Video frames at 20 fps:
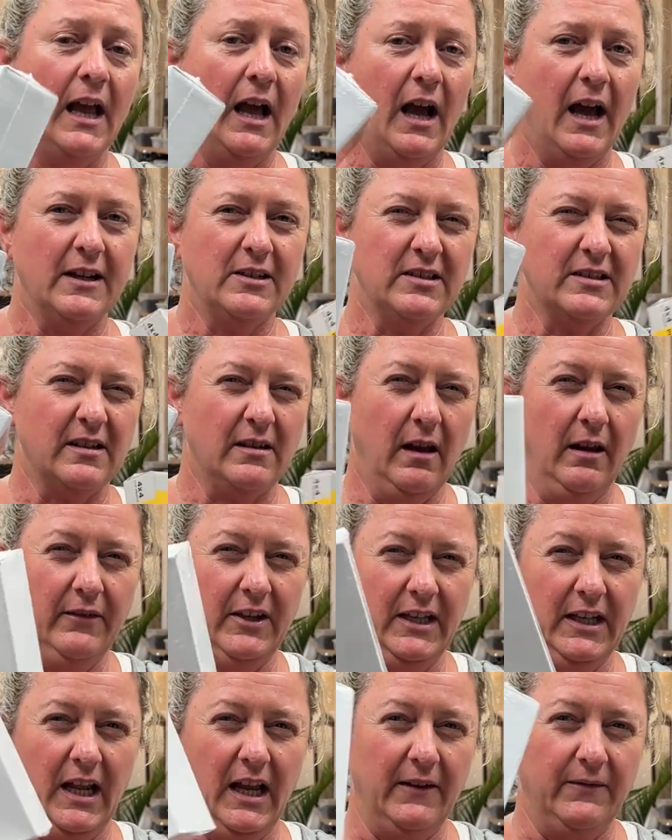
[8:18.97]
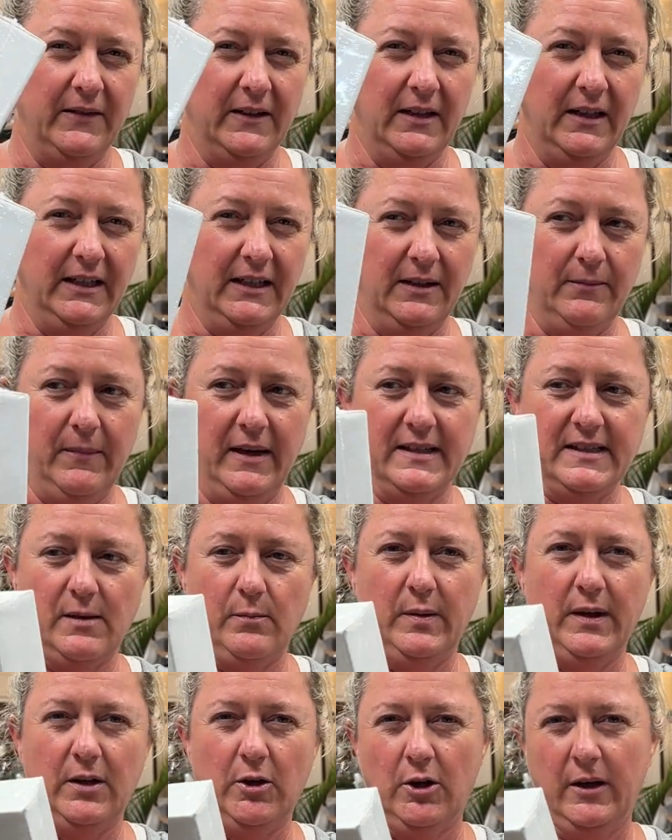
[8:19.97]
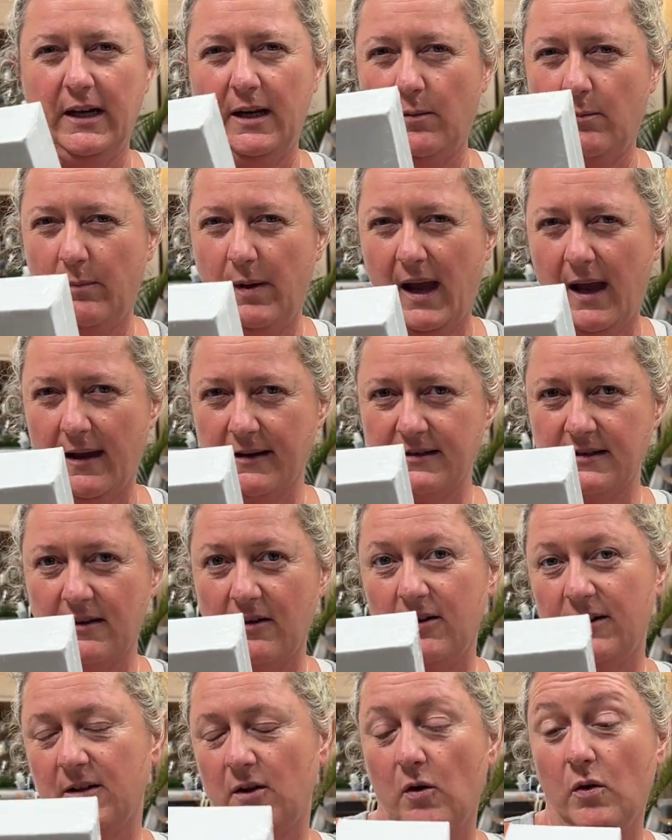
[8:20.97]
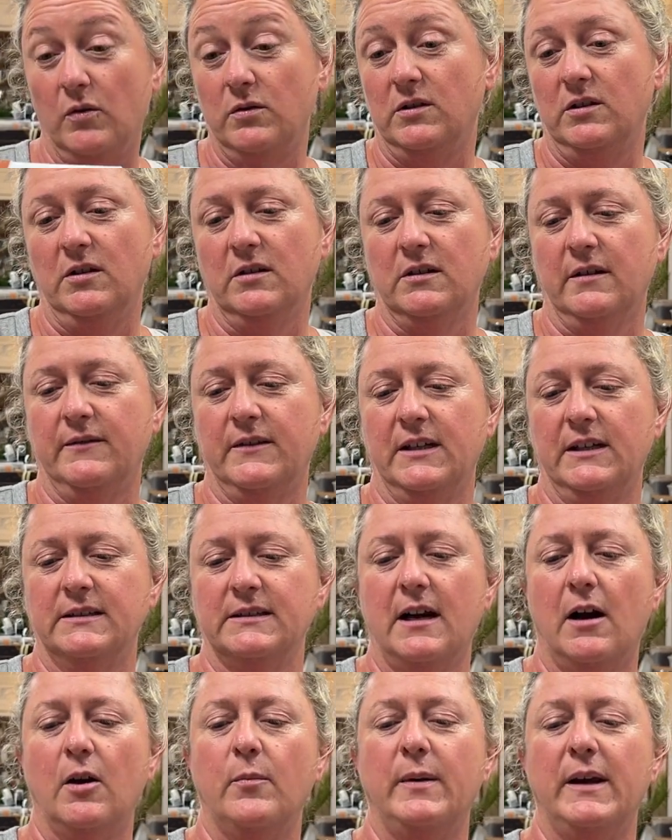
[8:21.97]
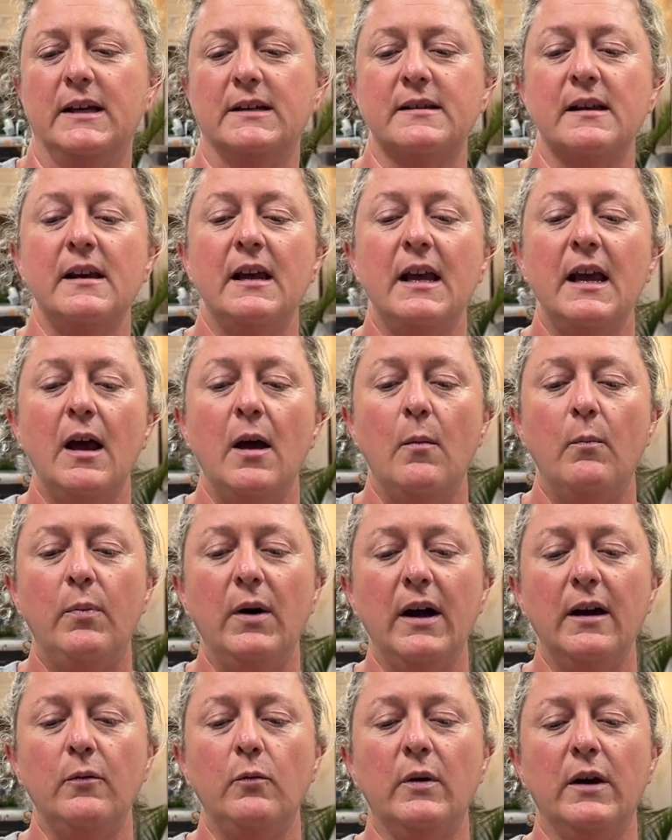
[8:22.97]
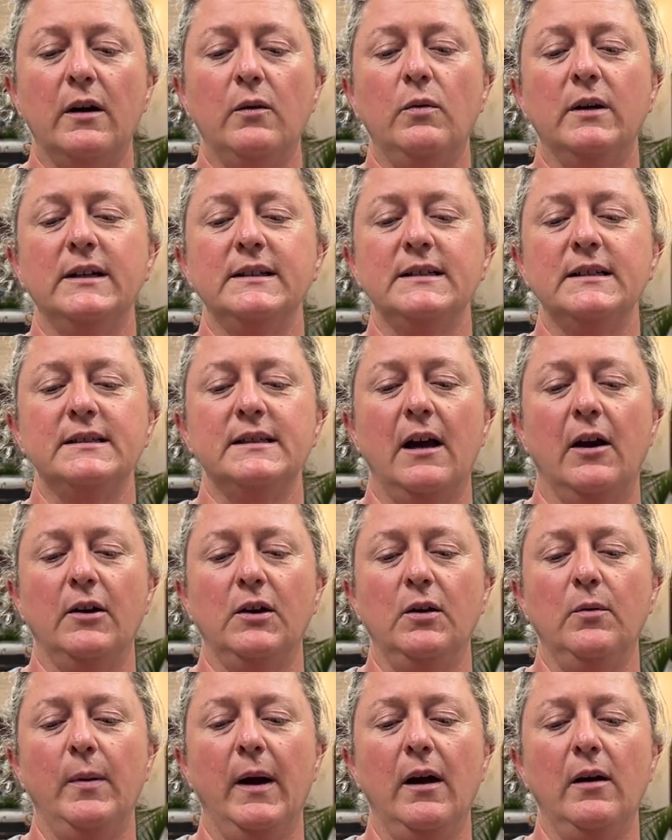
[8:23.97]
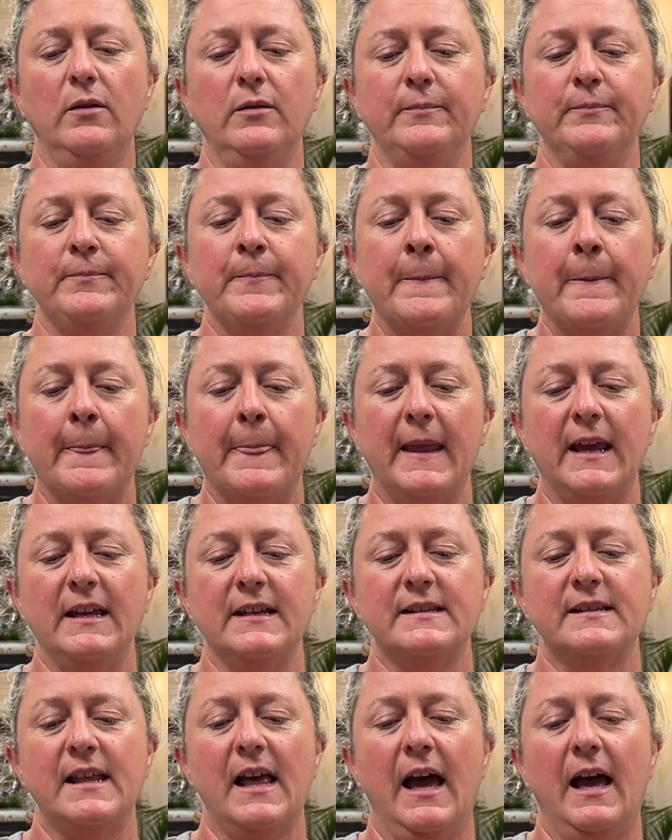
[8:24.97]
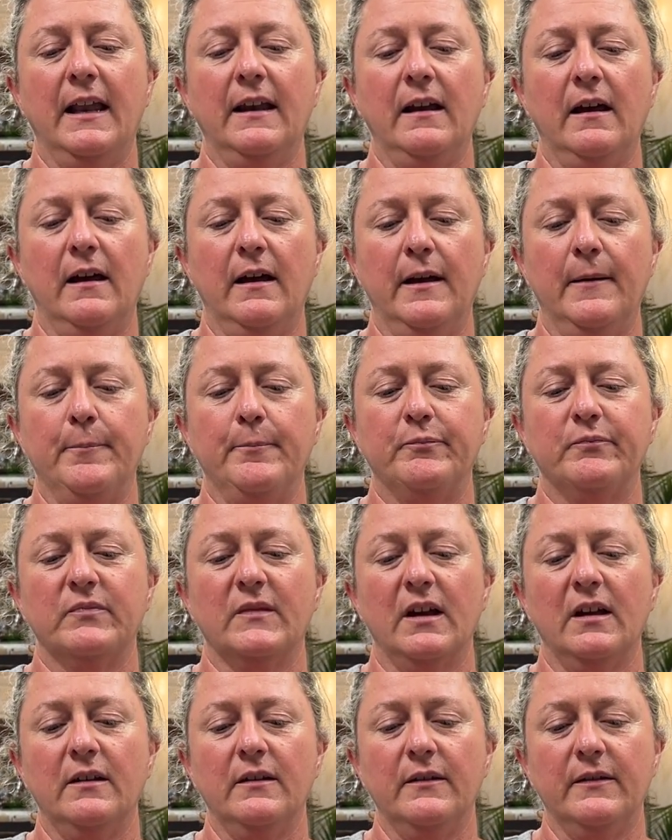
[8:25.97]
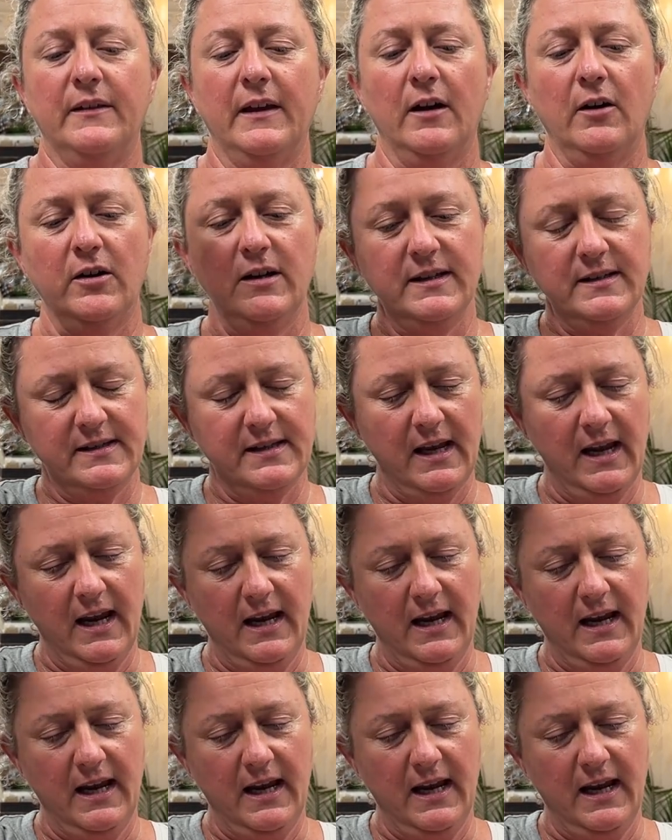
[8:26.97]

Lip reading: I just love it. I feel like it makes a bigger impact on the whole look of the entire piece. But what I wanted to tell you about is that there is